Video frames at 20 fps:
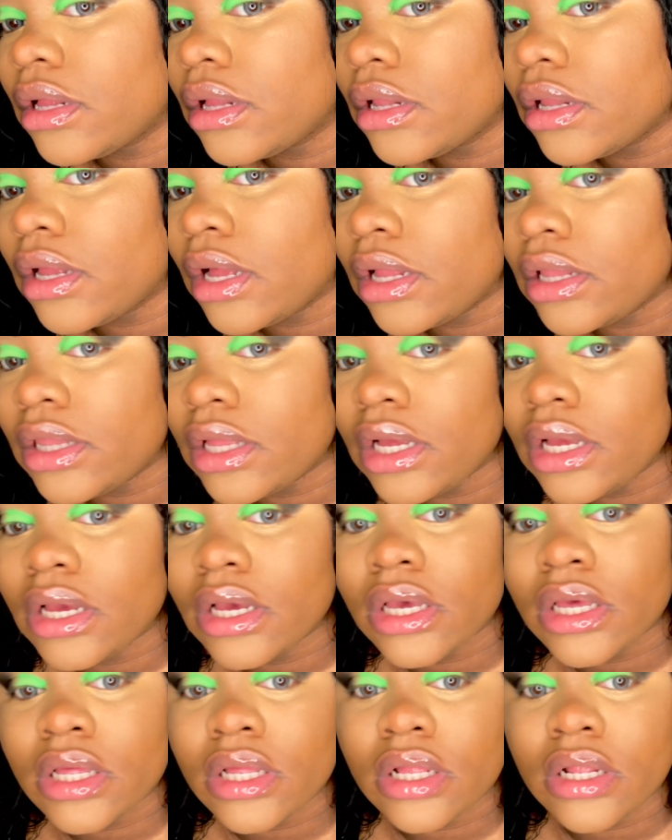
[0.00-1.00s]
nothing
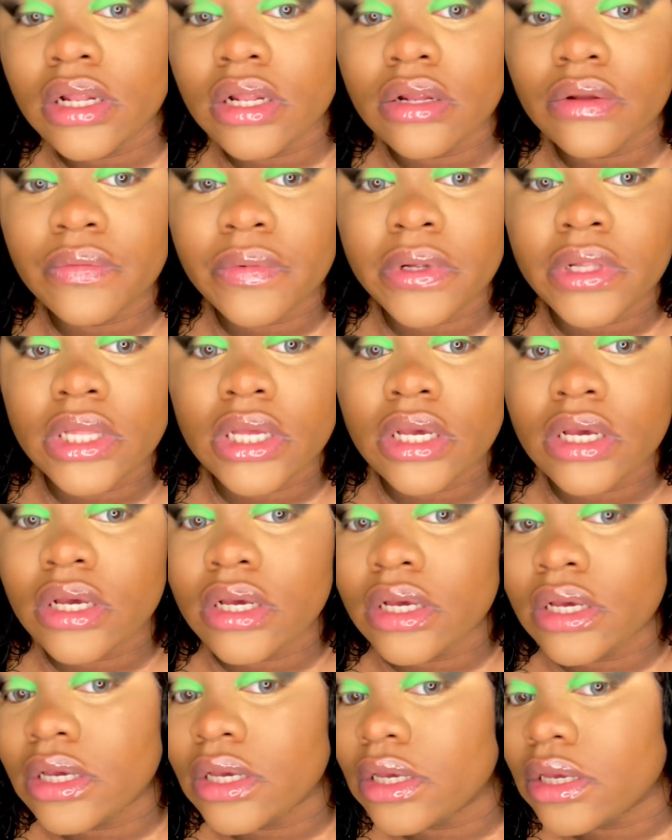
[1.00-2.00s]
can
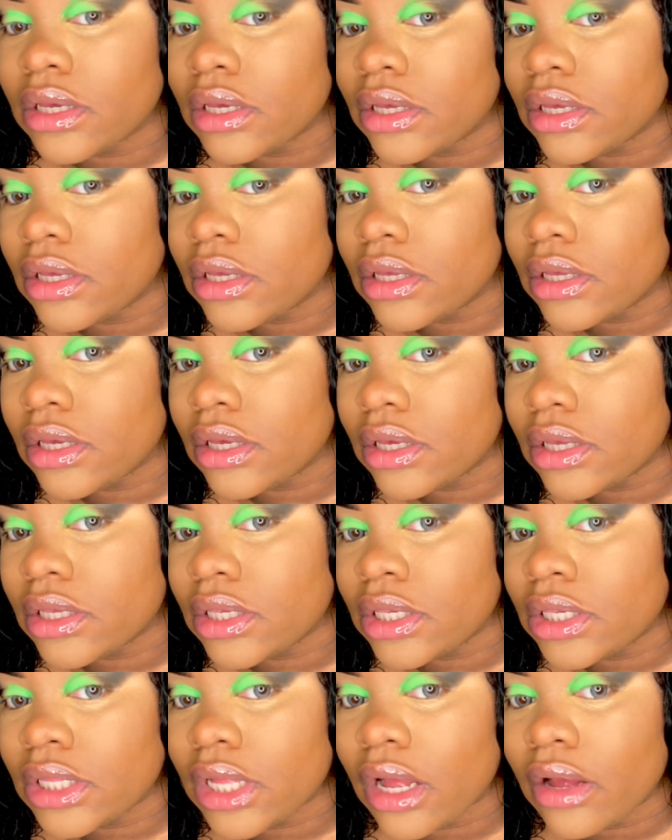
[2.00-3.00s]
really
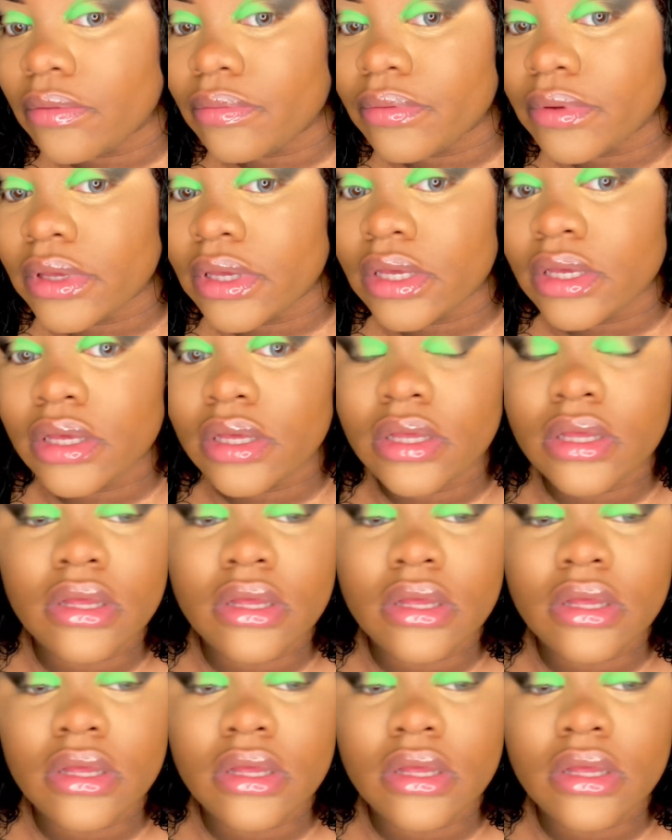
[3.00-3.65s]
stop it.